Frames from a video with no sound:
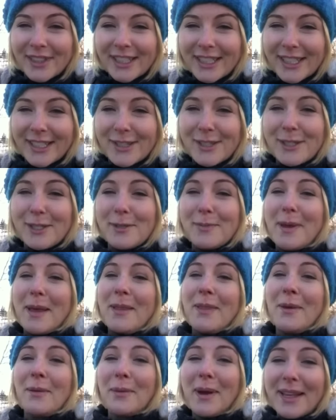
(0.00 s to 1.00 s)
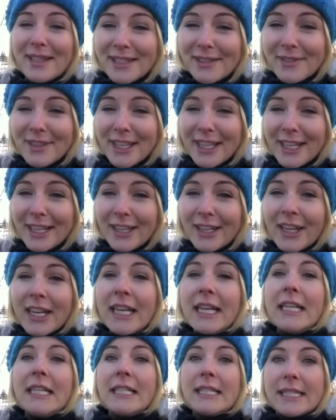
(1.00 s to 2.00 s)
it because you spend the rest of the year
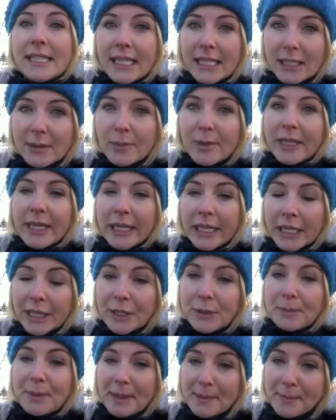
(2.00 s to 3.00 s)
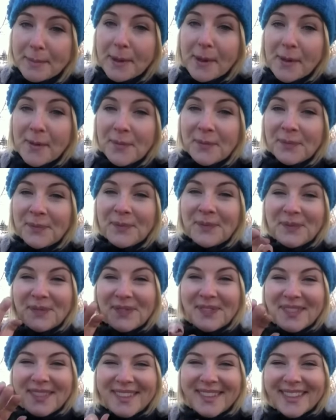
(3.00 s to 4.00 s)
celebrating other people.
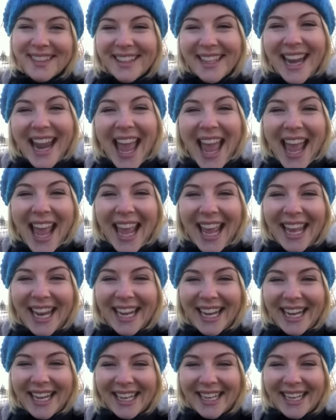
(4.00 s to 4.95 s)
Good night.